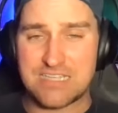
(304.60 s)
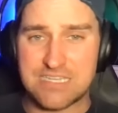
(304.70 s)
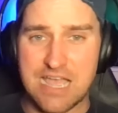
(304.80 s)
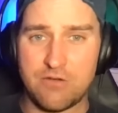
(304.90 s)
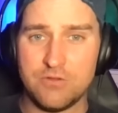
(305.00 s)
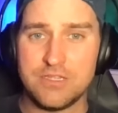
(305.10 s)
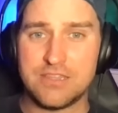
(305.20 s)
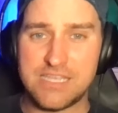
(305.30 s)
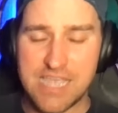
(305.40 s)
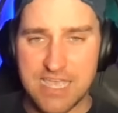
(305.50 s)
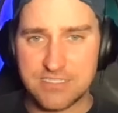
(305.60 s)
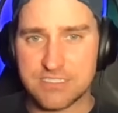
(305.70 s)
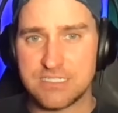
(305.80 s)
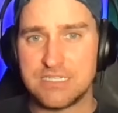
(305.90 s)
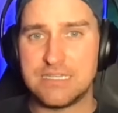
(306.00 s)
Glasnow, the
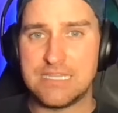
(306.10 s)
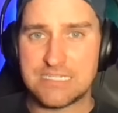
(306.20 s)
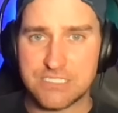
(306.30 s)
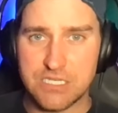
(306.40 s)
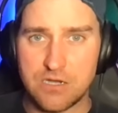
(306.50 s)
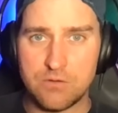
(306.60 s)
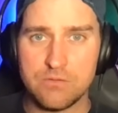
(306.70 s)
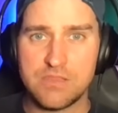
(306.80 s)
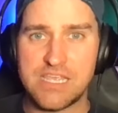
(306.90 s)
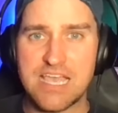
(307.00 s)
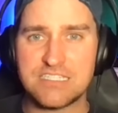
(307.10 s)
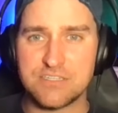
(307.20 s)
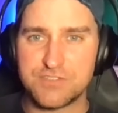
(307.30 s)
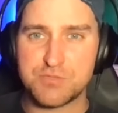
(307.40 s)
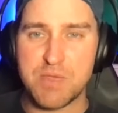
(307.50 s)
ace. Let's go. The
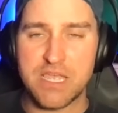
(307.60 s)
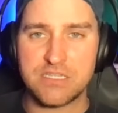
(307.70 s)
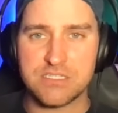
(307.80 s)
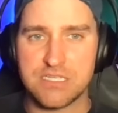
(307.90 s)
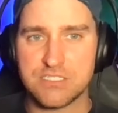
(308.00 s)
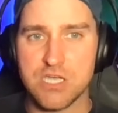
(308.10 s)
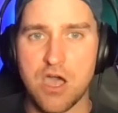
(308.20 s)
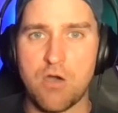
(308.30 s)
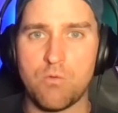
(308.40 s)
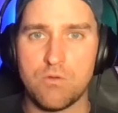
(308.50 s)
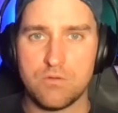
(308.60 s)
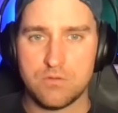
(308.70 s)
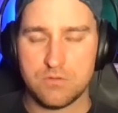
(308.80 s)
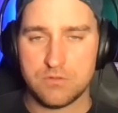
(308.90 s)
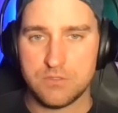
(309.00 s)
ace of spades. Let's go.
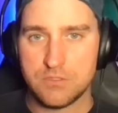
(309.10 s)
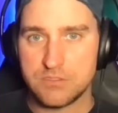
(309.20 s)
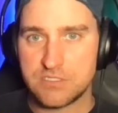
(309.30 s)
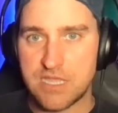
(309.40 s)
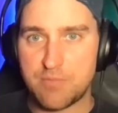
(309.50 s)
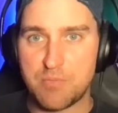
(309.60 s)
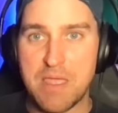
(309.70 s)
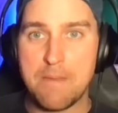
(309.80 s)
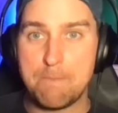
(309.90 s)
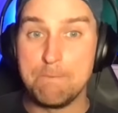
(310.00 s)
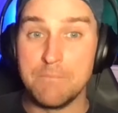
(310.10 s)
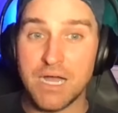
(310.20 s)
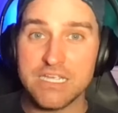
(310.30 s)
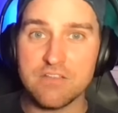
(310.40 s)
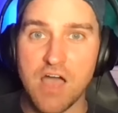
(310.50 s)
Tampa Bay
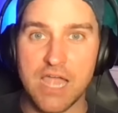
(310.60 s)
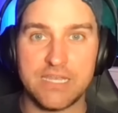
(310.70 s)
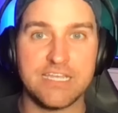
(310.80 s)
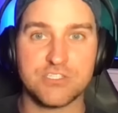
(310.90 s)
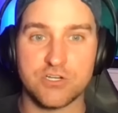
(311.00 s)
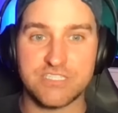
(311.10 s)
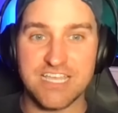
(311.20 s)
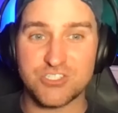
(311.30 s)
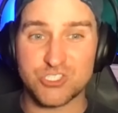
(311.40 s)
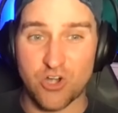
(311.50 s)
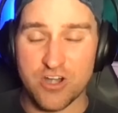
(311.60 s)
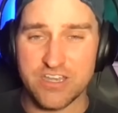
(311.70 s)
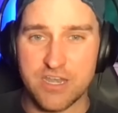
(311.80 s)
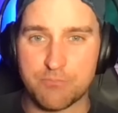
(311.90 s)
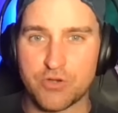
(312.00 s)
money line gets our day
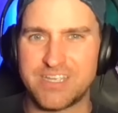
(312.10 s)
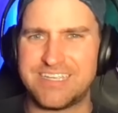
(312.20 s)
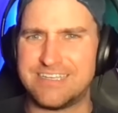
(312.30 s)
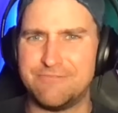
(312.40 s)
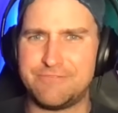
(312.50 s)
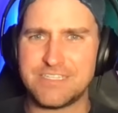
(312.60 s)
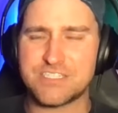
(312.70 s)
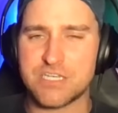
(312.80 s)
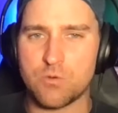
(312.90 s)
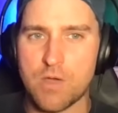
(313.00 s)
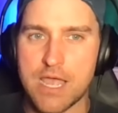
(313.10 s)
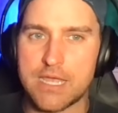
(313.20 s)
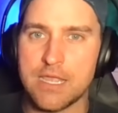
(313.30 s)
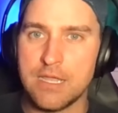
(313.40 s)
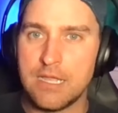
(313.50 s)
started in a pretty convincing
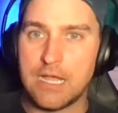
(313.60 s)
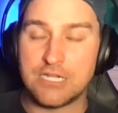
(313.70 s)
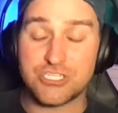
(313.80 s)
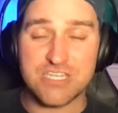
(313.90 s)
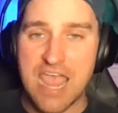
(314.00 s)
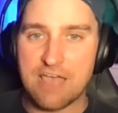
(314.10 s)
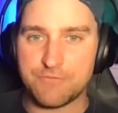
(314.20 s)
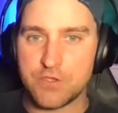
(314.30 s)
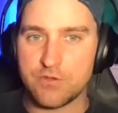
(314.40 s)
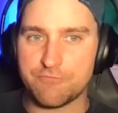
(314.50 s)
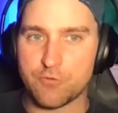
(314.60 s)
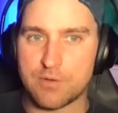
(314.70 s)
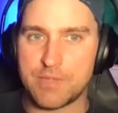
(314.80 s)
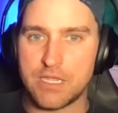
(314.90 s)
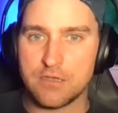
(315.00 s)
way. Uh, just a half unit
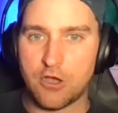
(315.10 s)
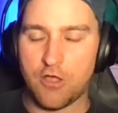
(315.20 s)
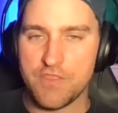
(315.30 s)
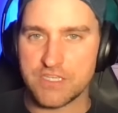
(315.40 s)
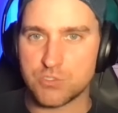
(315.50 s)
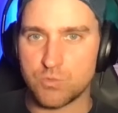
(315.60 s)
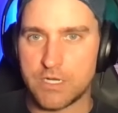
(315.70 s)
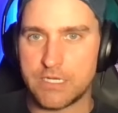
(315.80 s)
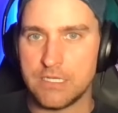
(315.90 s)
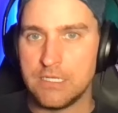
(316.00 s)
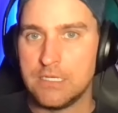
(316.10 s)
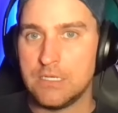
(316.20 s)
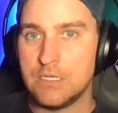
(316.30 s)
for me on this one.